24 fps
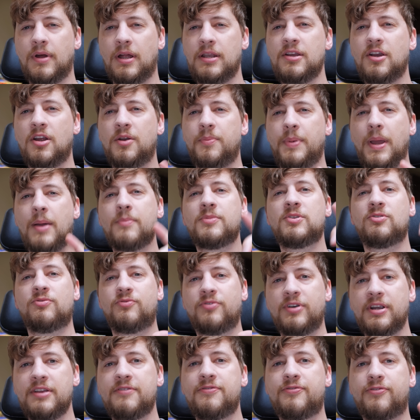and you're going to be able to
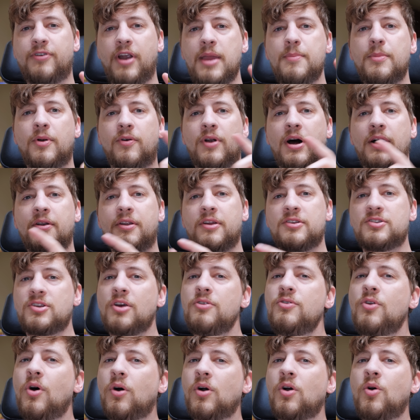reframe around it. So
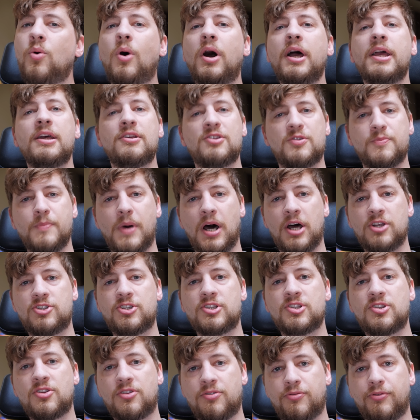not quite as much
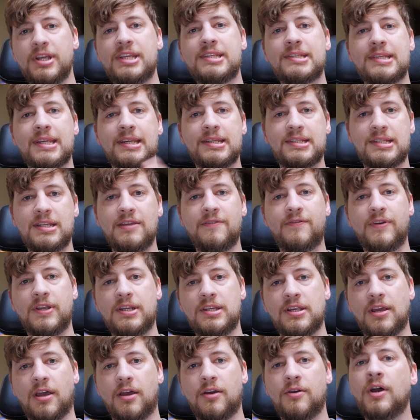as 360
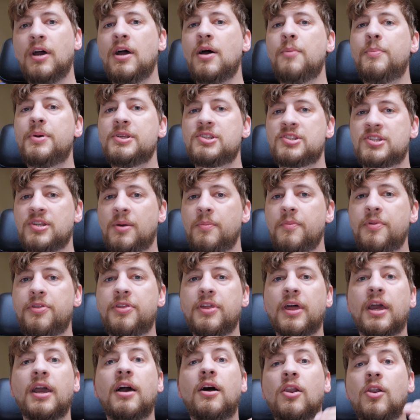video, but
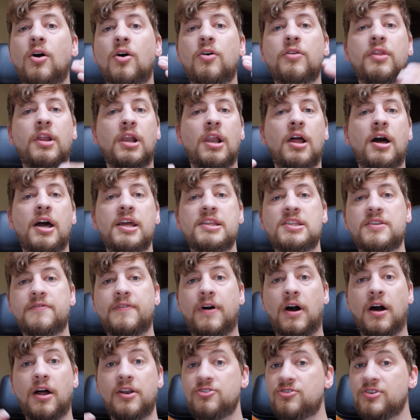something along the lines of
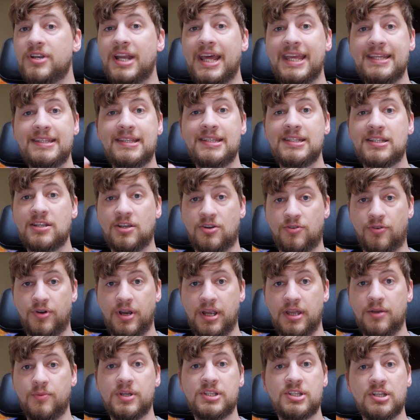180
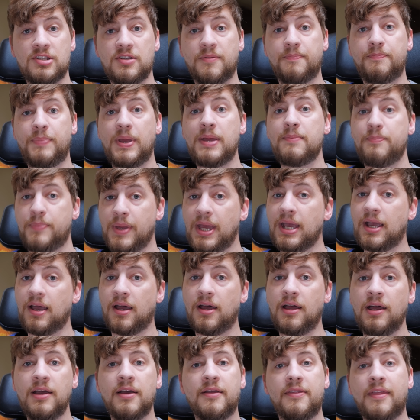degree, which is a bit
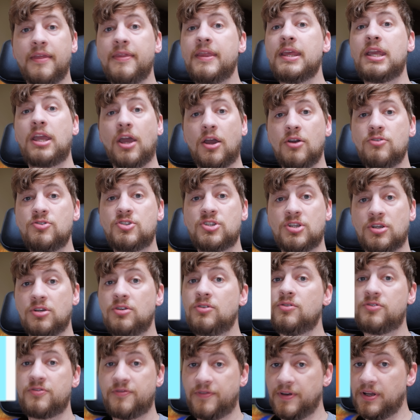bigger than the Go
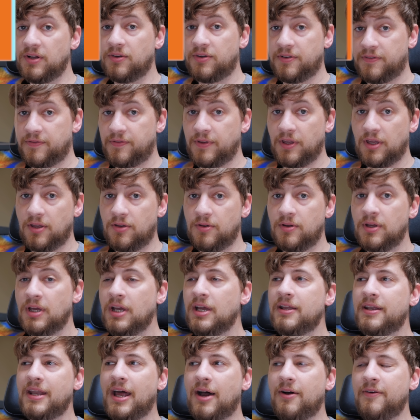2's field of view.
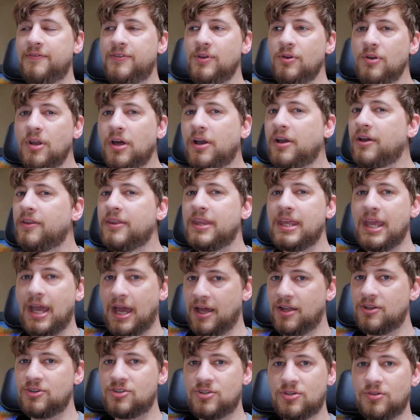Now if you look at the
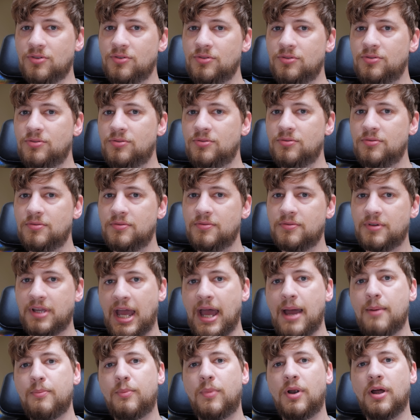actual
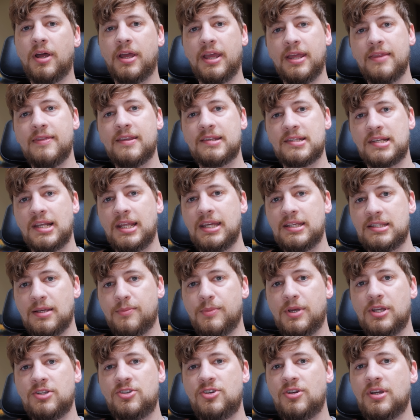camera in this leaked
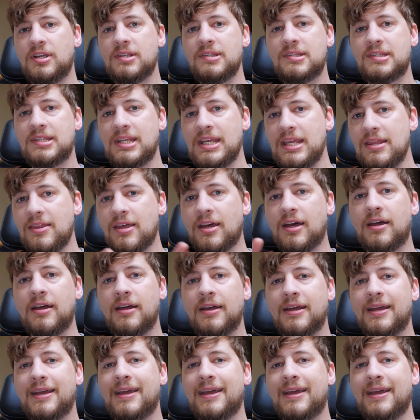image, you can see that